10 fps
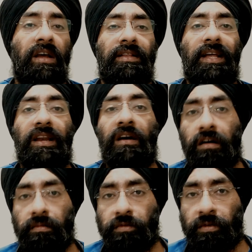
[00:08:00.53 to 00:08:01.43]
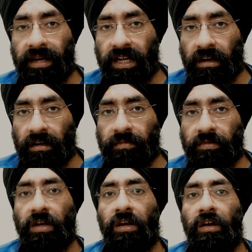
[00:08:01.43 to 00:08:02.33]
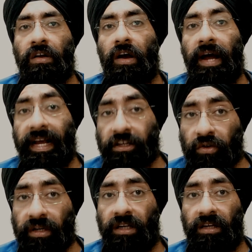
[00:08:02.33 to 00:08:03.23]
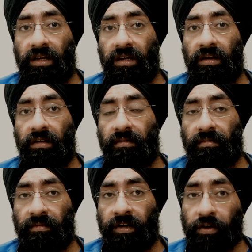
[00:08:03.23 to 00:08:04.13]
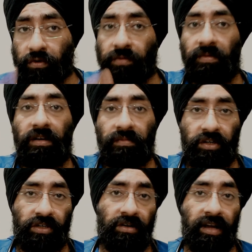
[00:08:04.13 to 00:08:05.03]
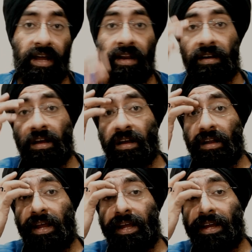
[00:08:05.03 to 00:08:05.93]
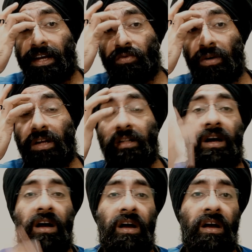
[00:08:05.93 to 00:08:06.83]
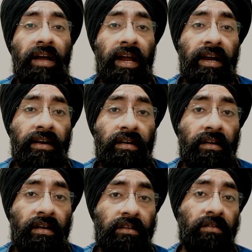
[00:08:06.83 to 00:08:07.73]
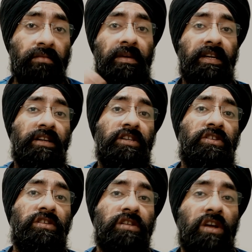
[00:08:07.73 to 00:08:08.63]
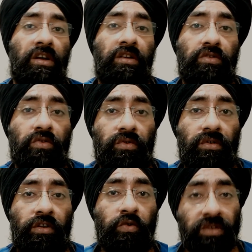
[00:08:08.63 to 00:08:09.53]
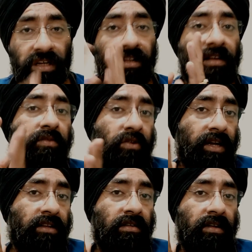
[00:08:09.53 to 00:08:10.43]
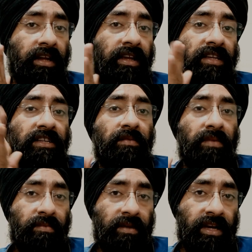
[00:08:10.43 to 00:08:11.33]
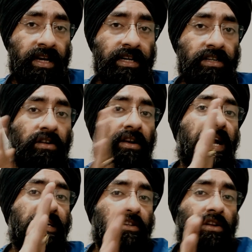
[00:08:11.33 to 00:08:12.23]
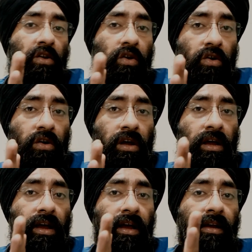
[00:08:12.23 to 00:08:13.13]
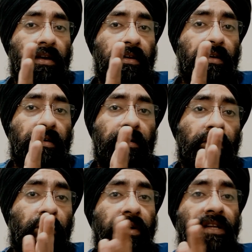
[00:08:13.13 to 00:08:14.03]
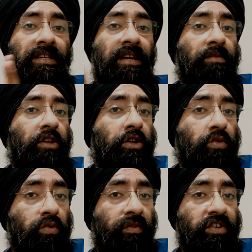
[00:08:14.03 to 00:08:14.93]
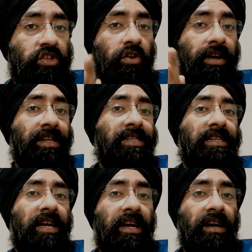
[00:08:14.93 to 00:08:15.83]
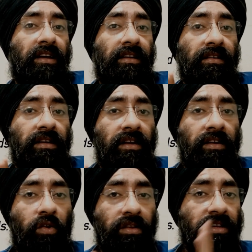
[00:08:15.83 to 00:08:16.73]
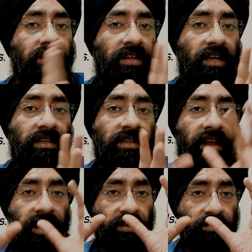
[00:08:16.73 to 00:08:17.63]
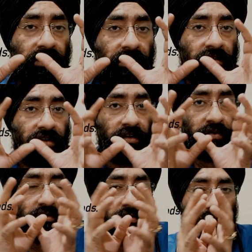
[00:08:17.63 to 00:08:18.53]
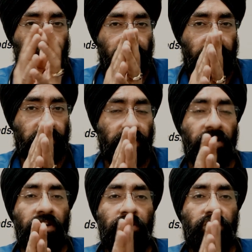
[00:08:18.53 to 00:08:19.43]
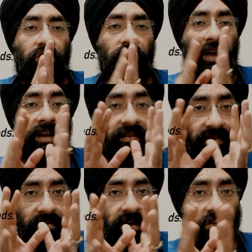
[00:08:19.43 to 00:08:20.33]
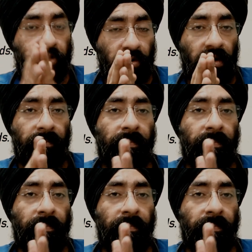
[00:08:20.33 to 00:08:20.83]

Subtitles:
Then herbs, many herbs actually reduce blood pressure, and like ashwagandha and other medications. So using them together, like casein peptides, cat's claw, and coenzyme Q, fish oils, all these things can actually reduce blood pressure. So, and even blood sugar,